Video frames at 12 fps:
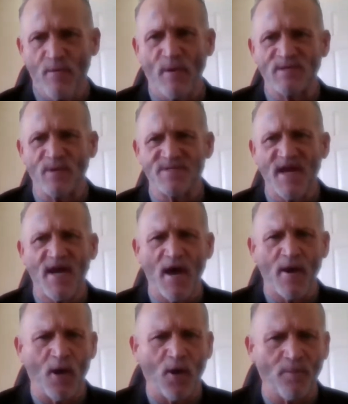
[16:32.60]
Anyways, once I
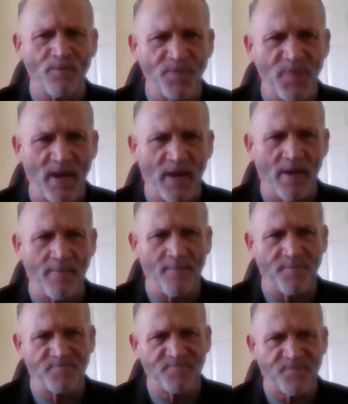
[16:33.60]
got home,
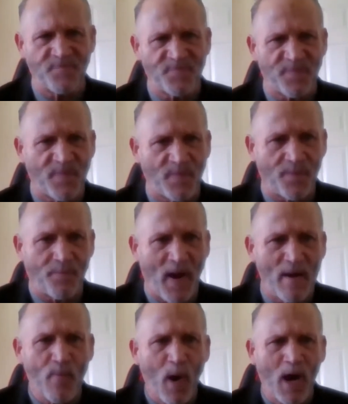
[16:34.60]

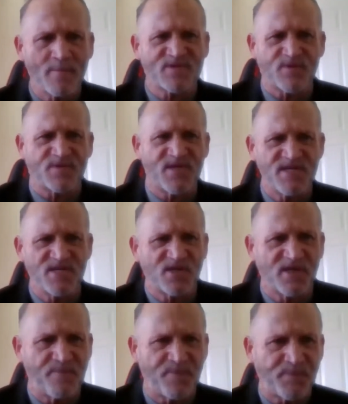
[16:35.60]
my mom
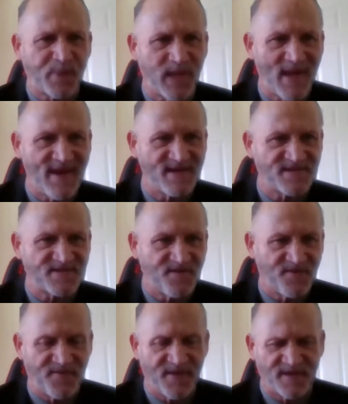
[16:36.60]
strategically
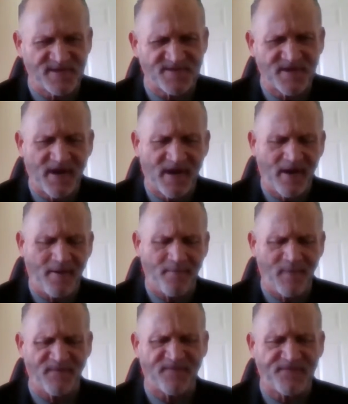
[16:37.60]
placed this
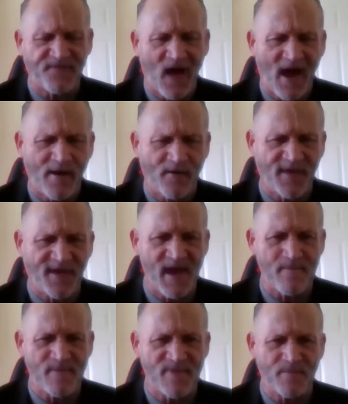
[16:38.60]
flyer that
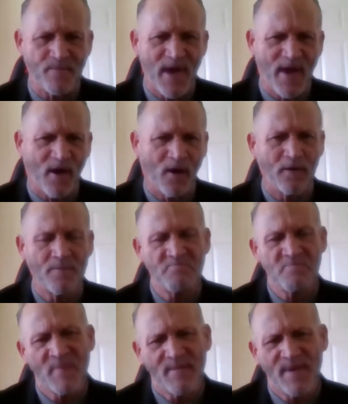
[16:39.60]
came in the mail
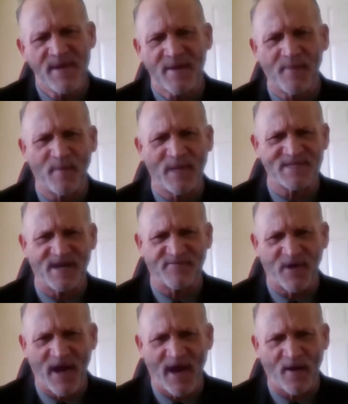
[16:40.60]
maybe a couple of months
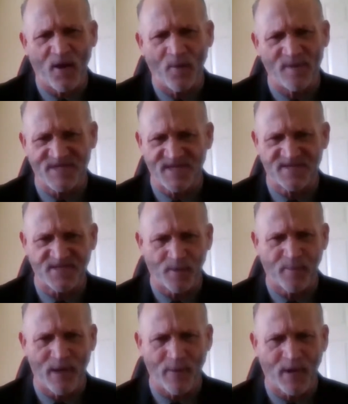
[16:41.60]
after I got home. It said
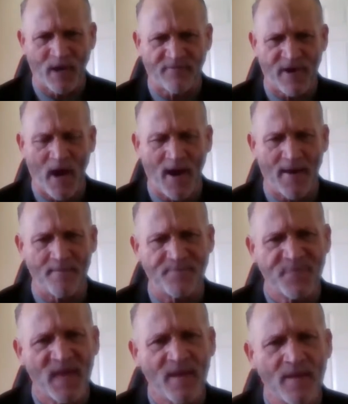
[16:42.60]
"Celebrate Recovery" on it.
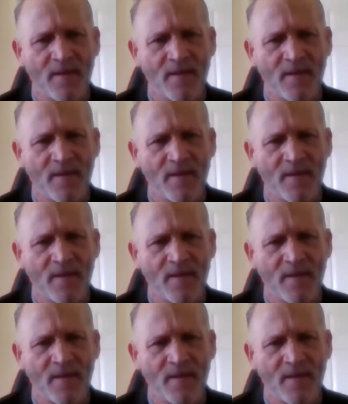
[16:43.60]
